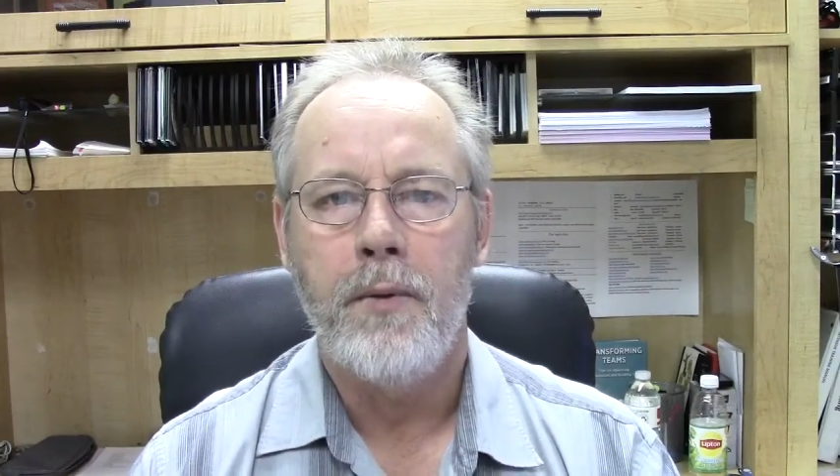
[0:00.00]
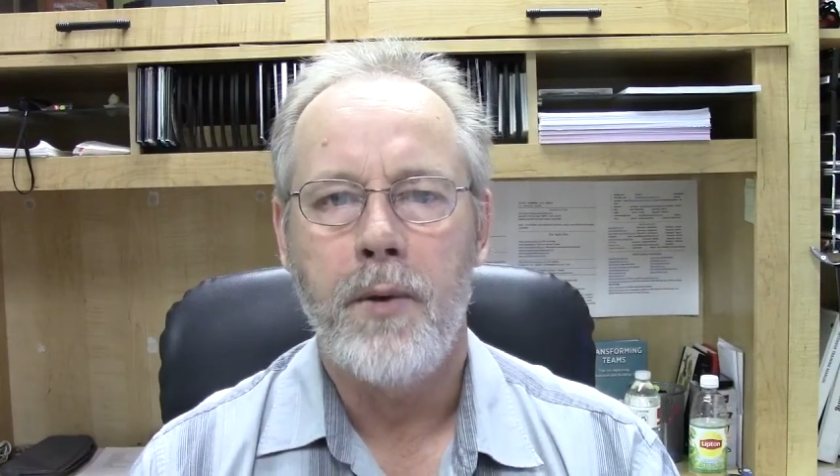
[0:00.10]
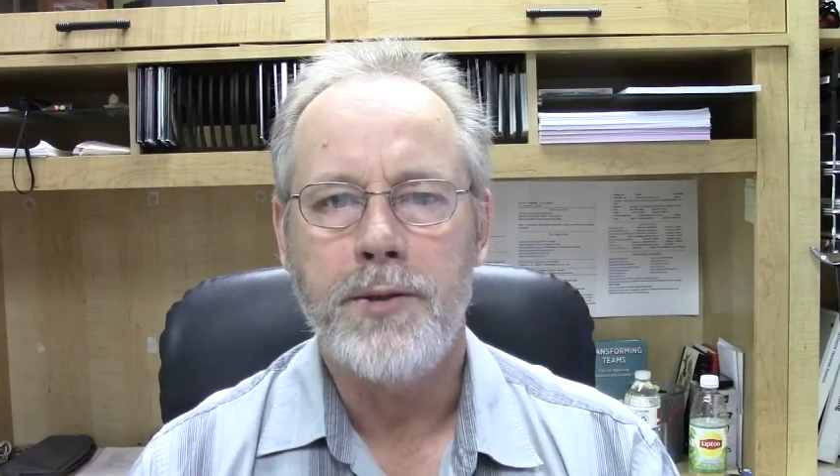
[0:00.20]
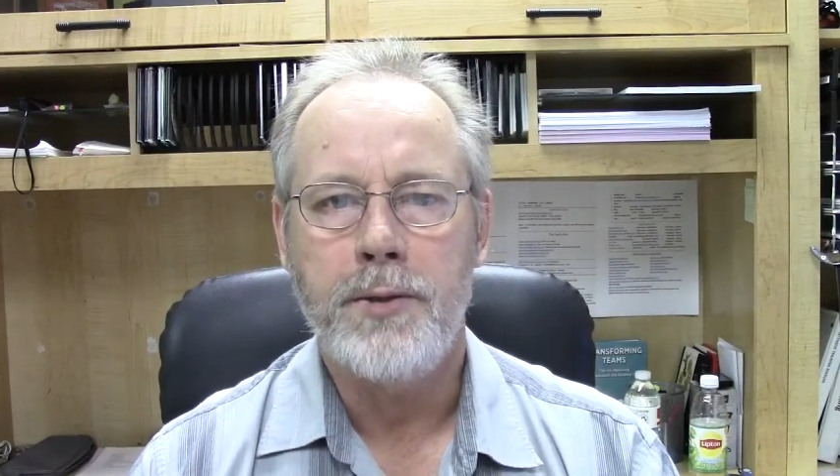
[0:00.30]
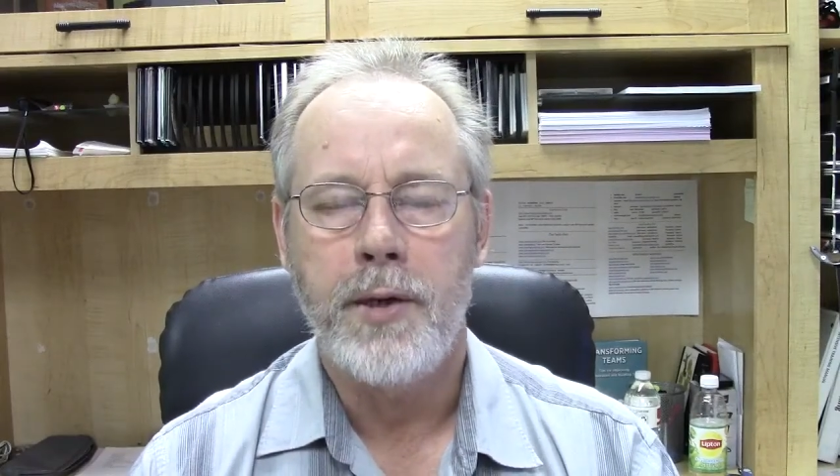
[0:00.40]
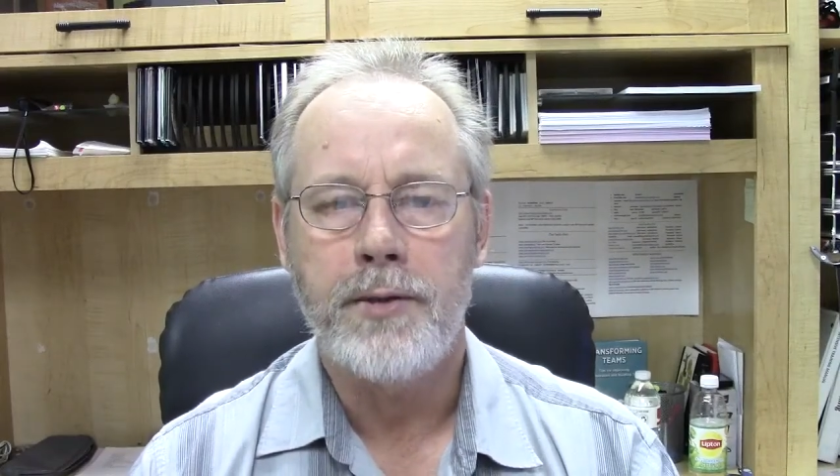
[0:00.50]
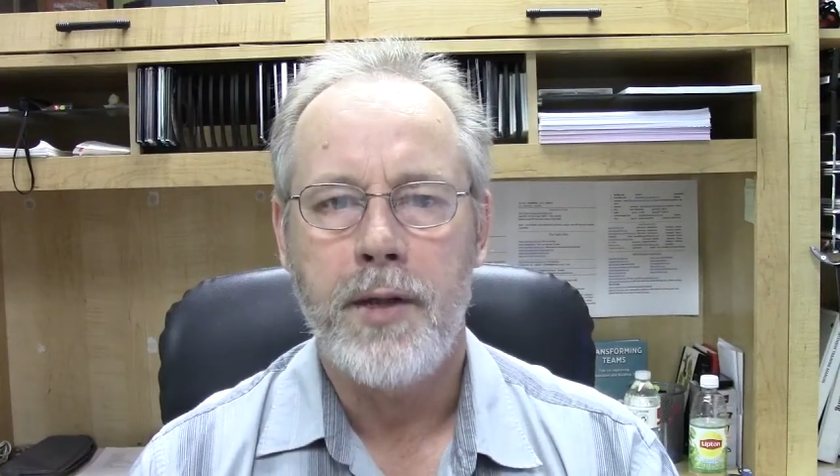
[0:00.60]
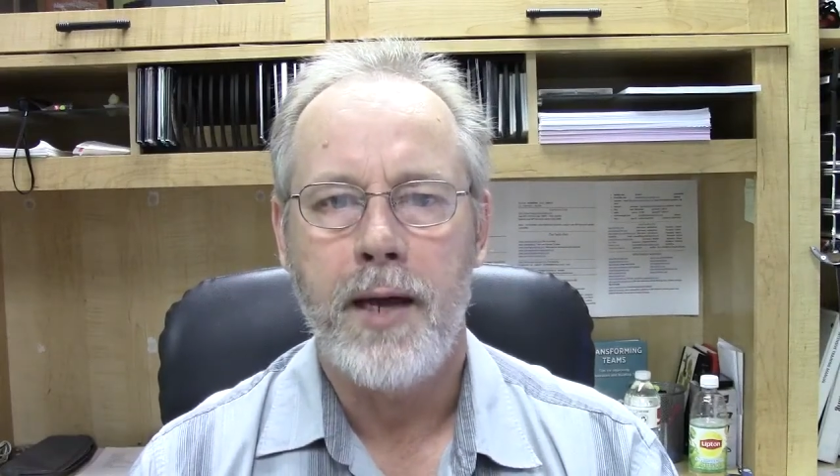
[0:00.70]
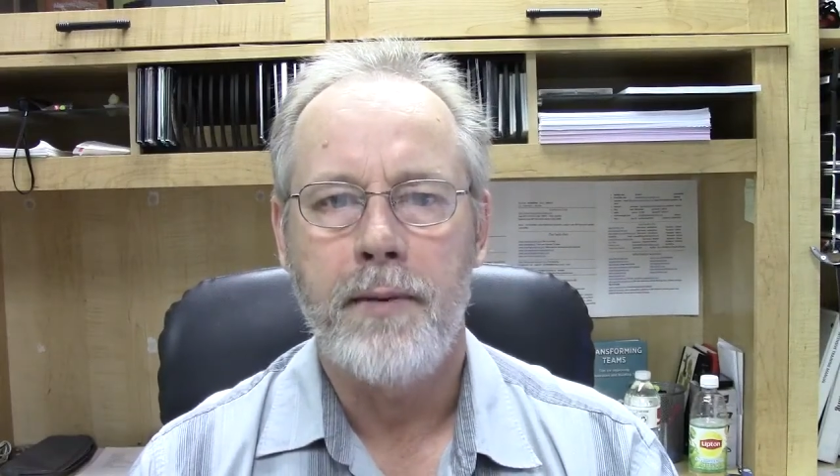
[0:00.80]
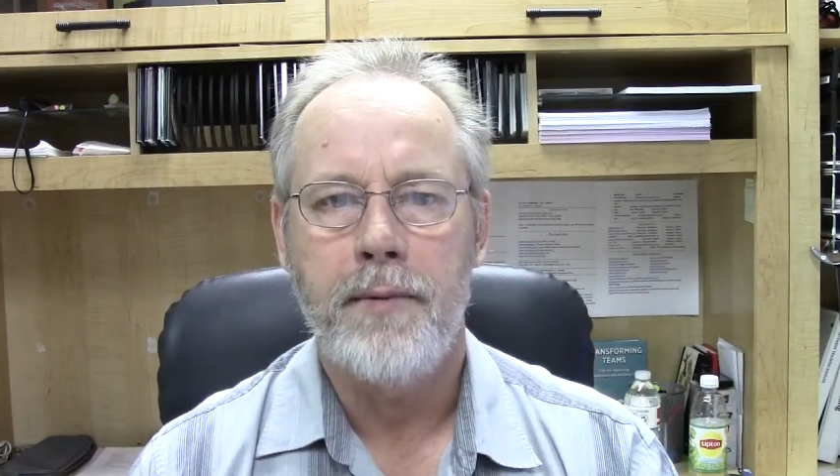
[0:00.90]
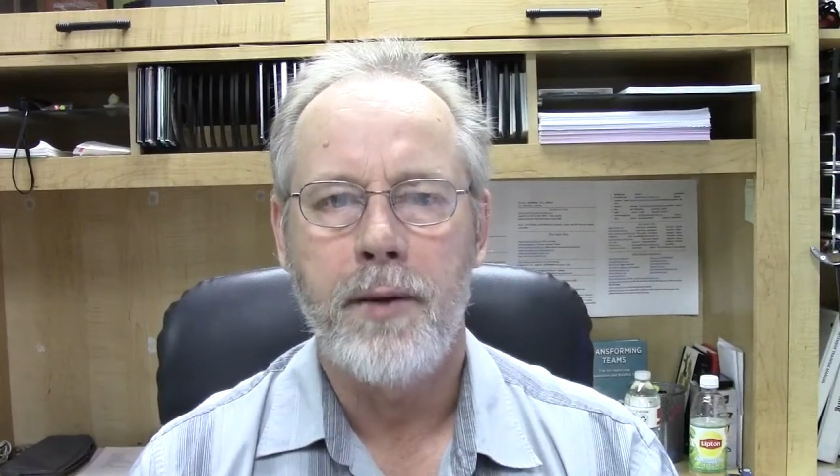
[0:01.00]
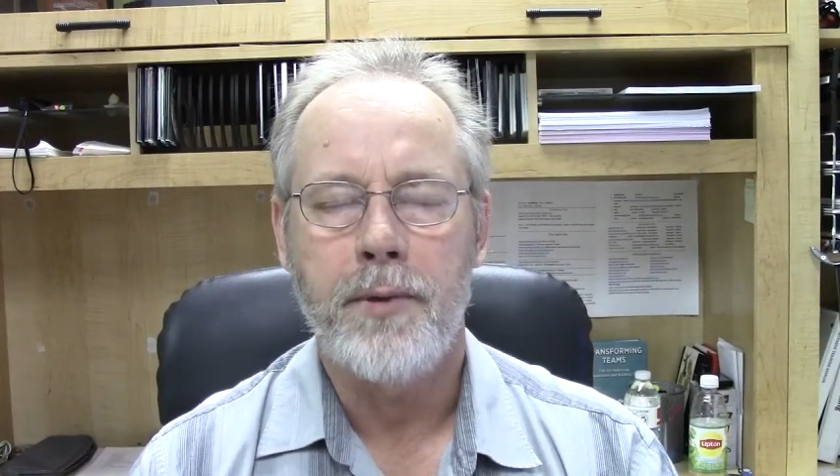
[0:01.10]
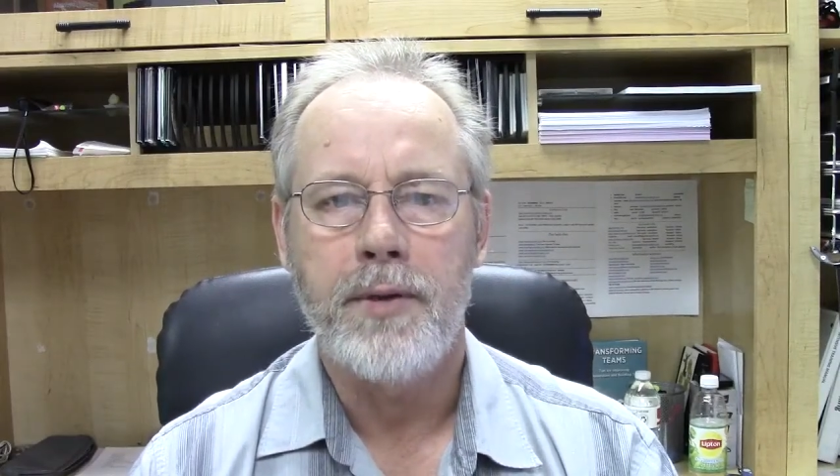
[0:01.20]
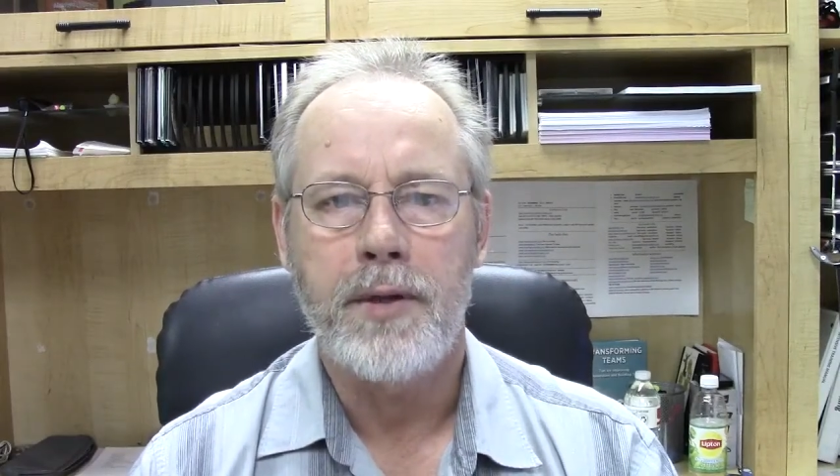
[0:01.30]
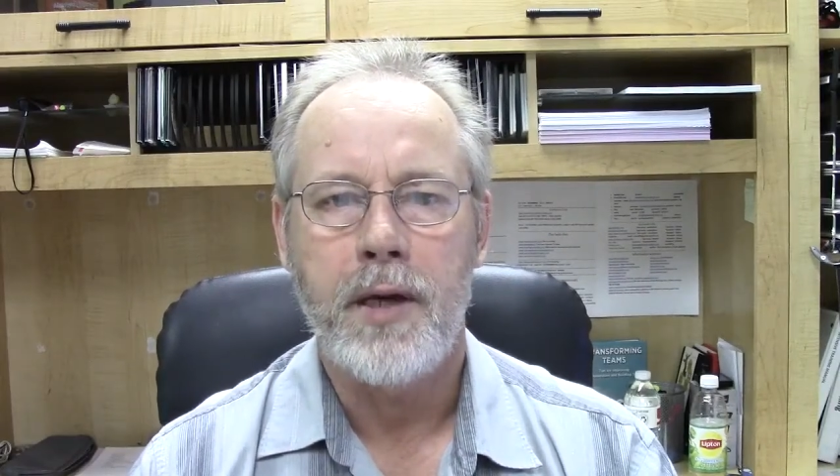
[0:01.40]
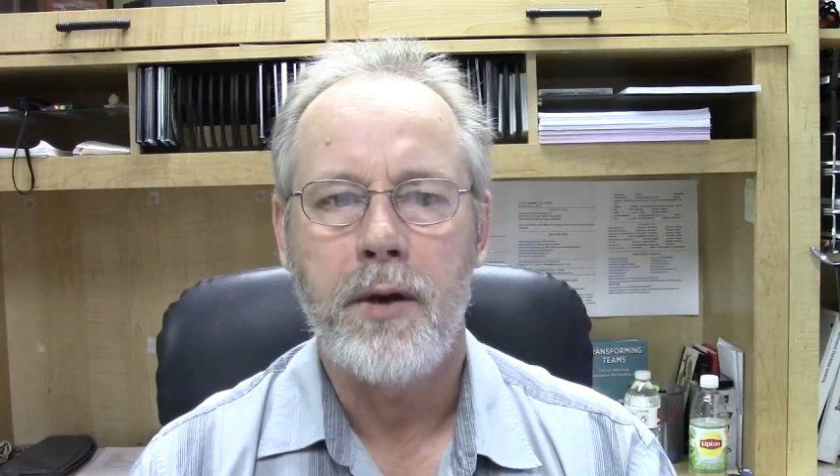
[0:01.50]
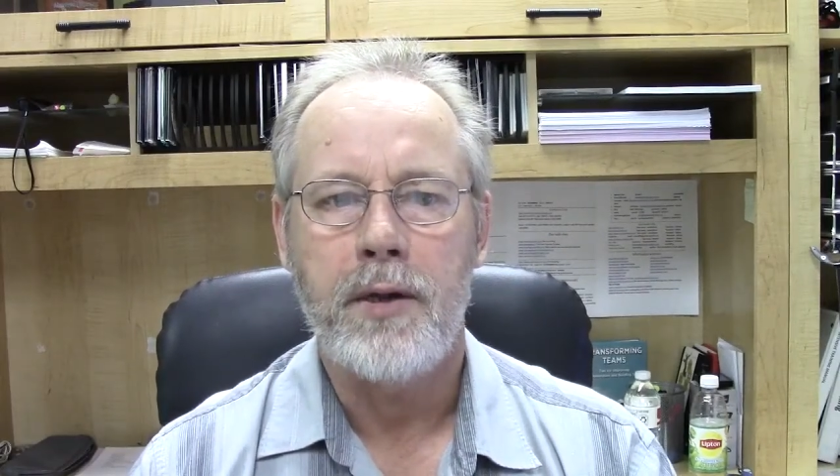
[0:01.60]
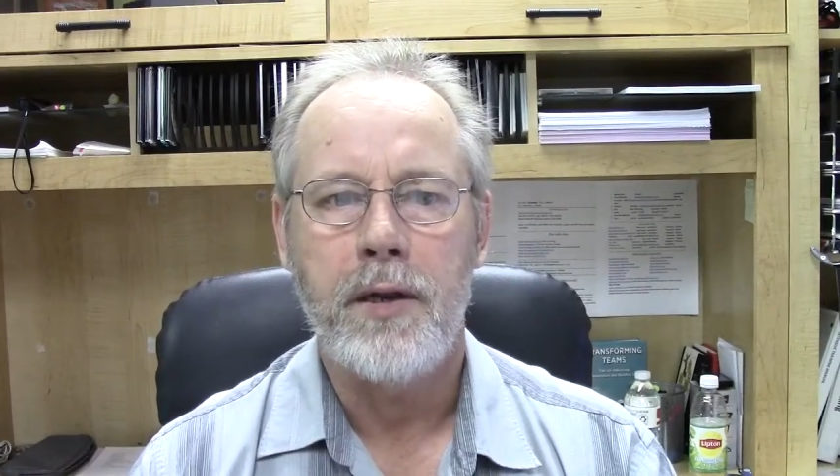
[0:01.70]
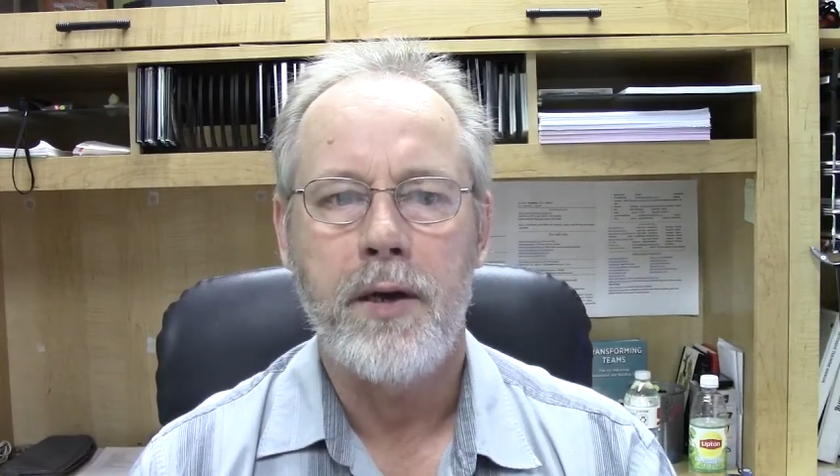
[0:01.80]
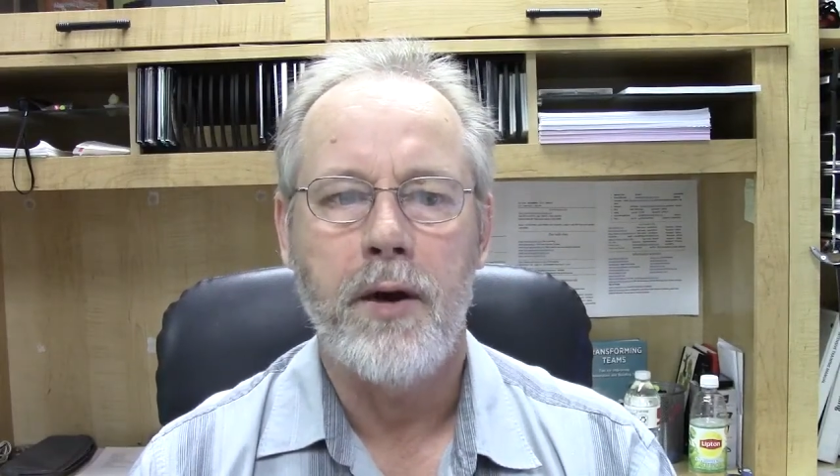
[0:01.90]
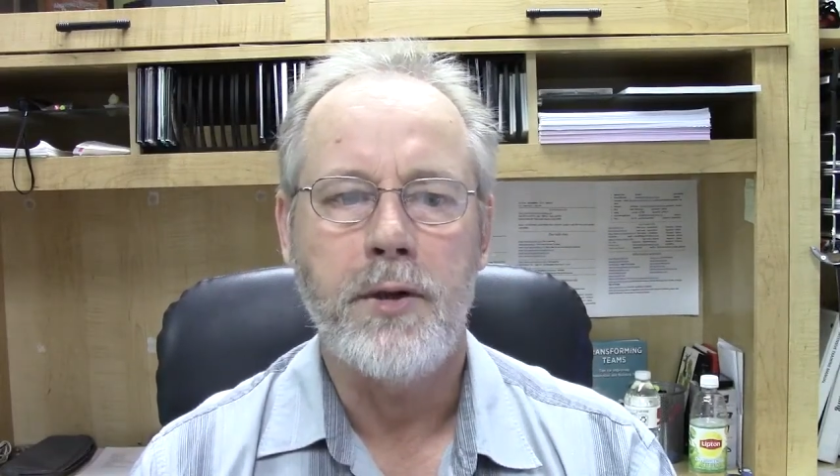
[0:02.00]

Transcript: Once you enter that number in the calculator,